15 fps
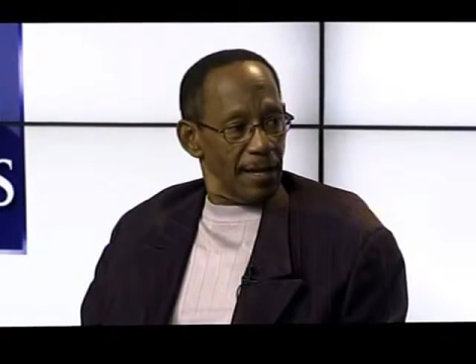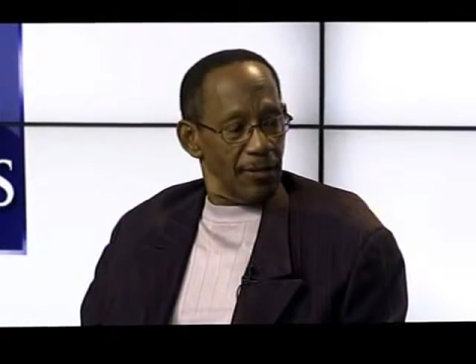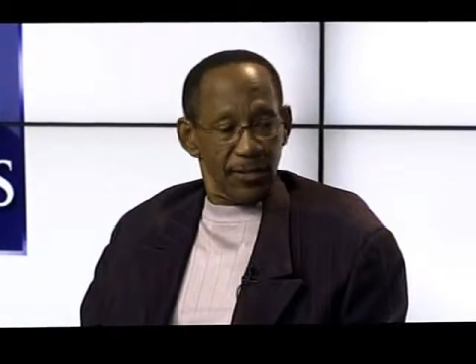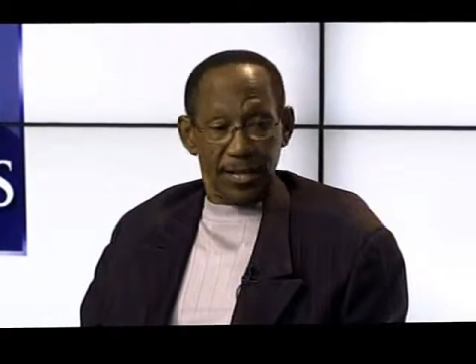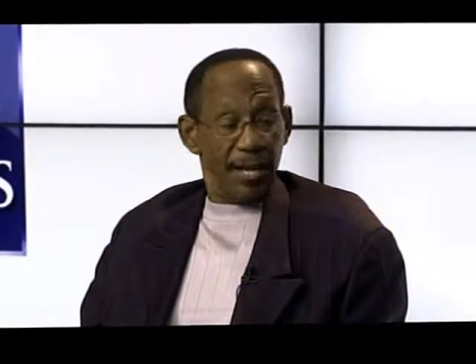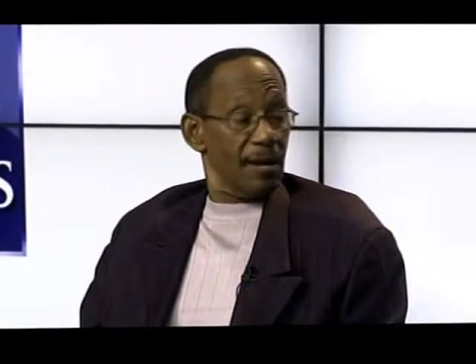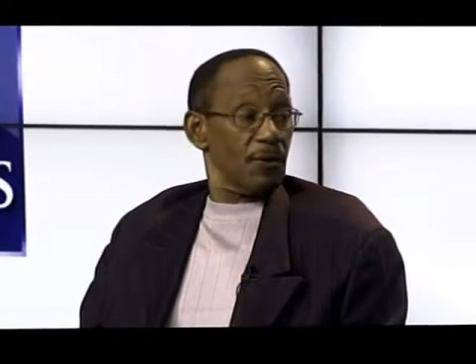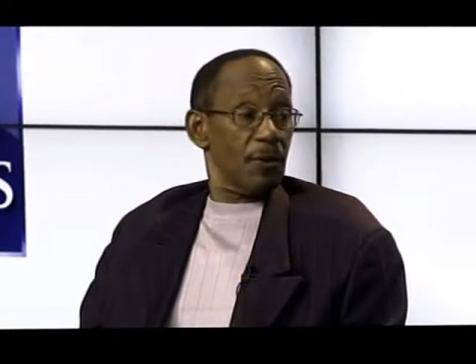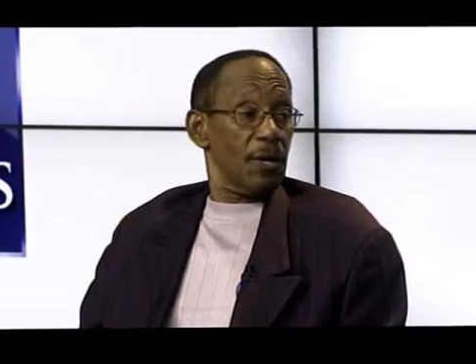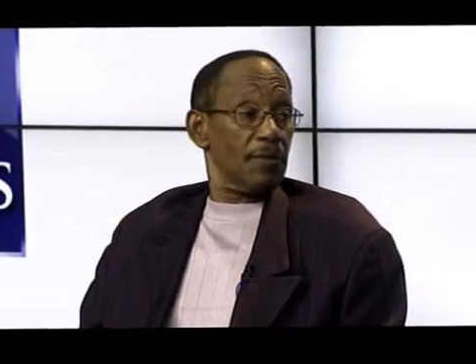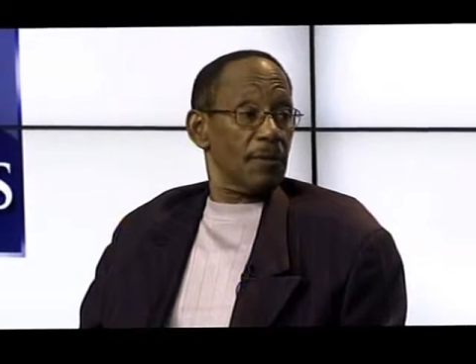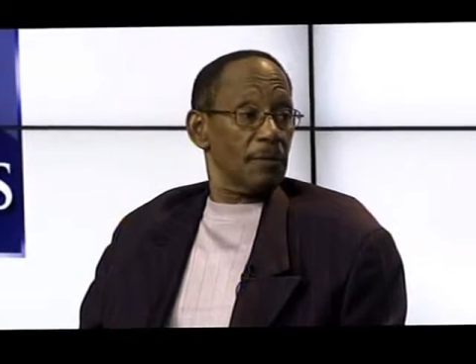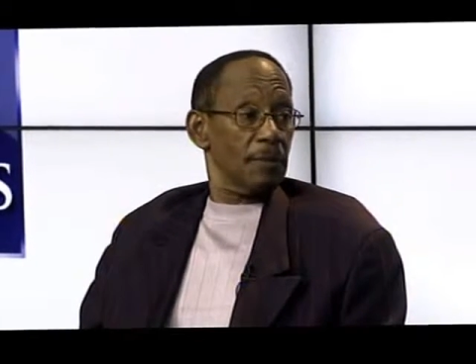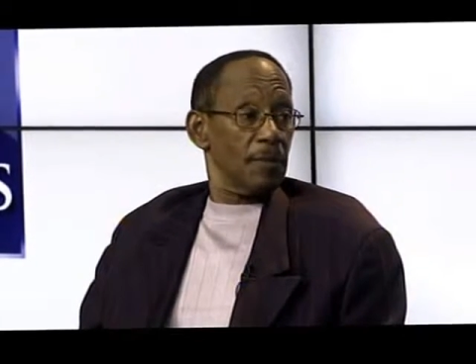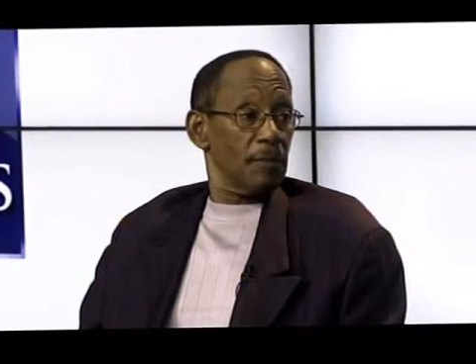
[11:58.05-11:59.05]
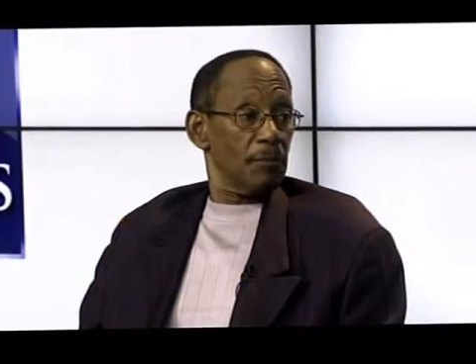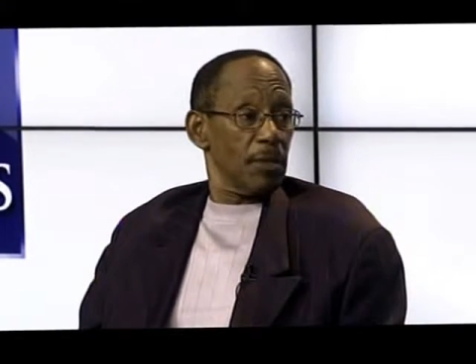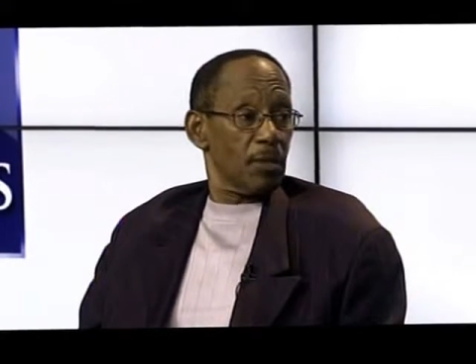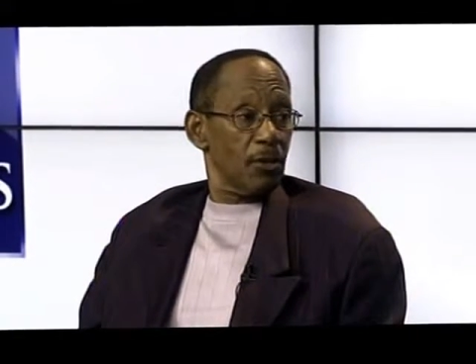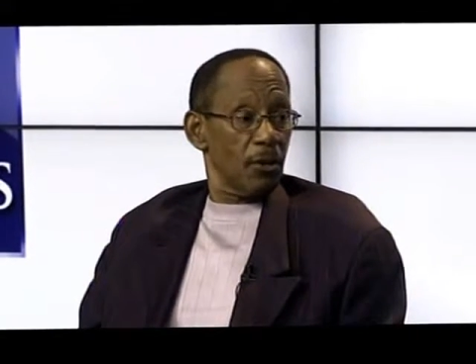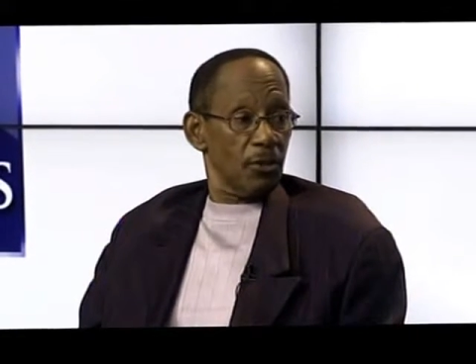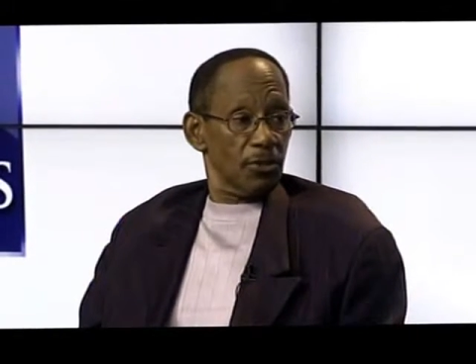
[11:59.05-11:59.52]
and you can't rent them mm-hmm.
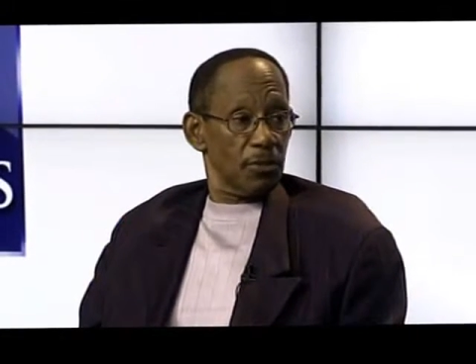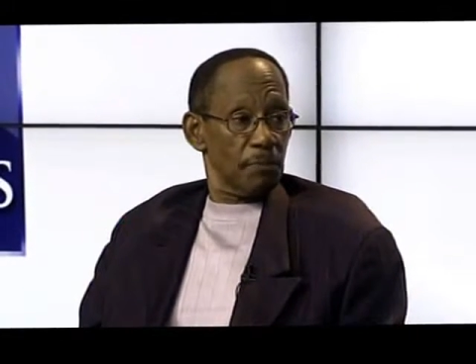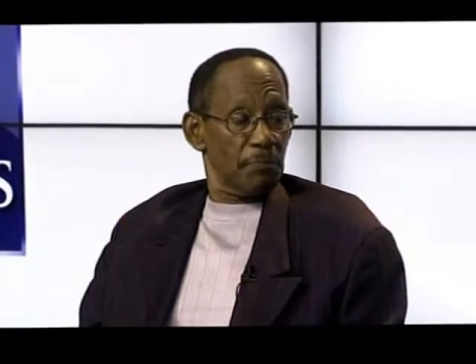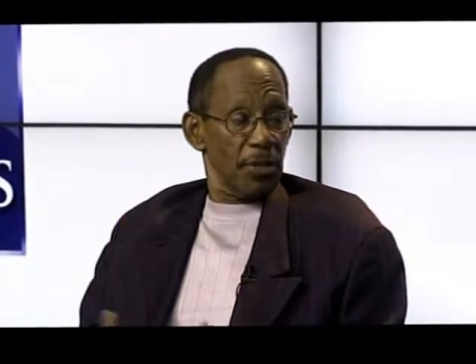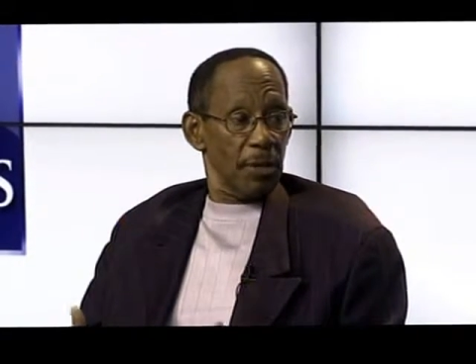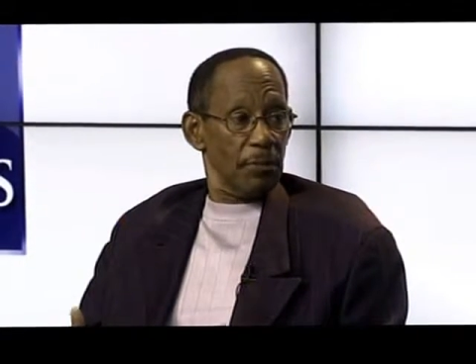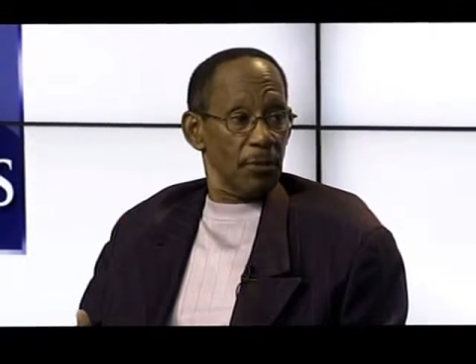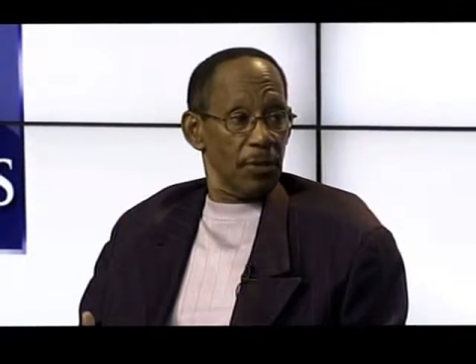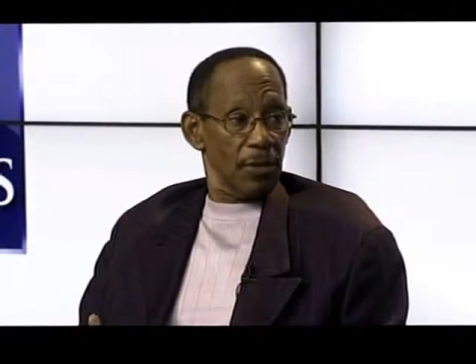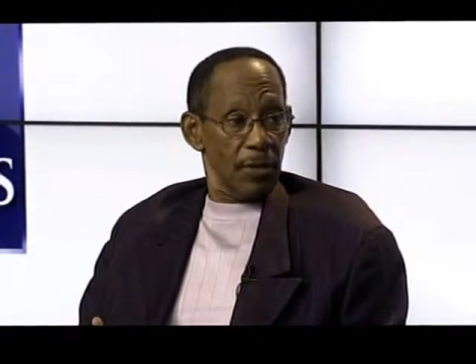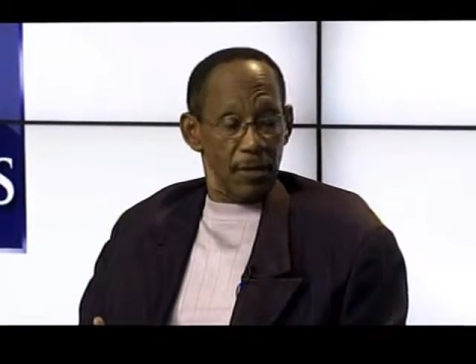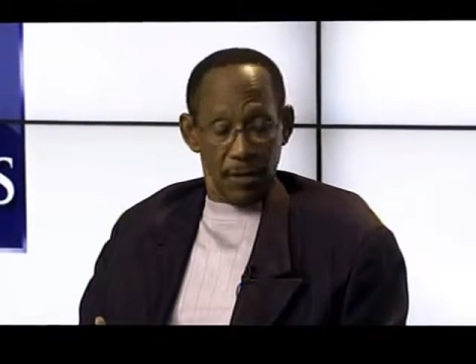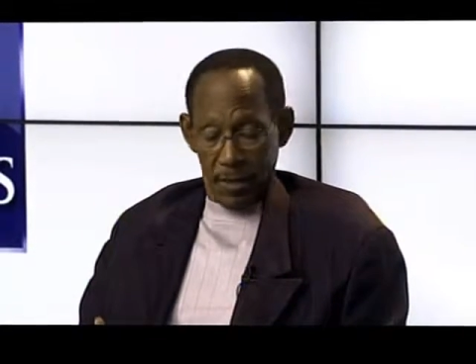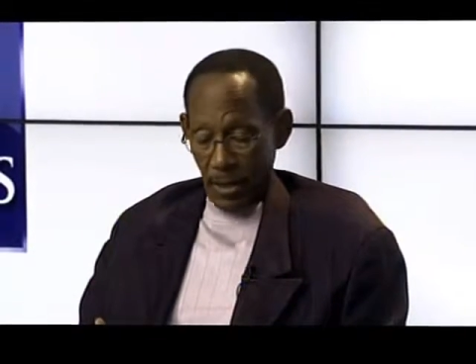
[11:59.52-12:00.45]
because the people here